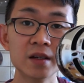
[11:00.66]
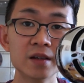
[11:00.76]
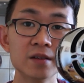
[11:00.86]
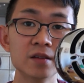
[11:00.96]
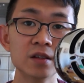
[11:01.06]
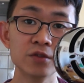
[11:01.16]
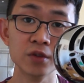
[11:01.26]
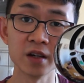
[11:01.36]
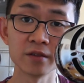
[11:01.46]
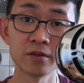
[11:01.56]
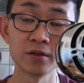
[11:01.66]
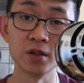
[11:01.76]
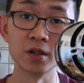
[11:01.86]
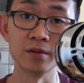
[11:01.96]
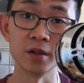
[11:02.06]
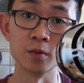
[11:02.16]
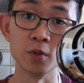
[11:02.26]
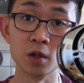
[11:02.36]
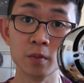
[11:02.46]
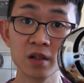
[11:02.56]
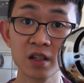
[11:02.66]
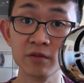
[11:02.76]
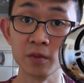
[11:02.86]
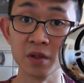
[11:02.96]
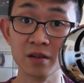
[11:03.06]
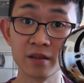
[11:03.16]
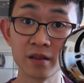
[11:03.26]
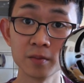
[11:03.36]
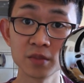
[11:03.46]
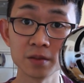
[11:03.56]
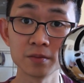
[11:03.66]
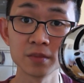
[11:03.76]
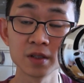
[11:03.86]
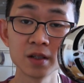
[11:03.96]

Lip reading: and if you have, you can help me out by giving me a thumbs up.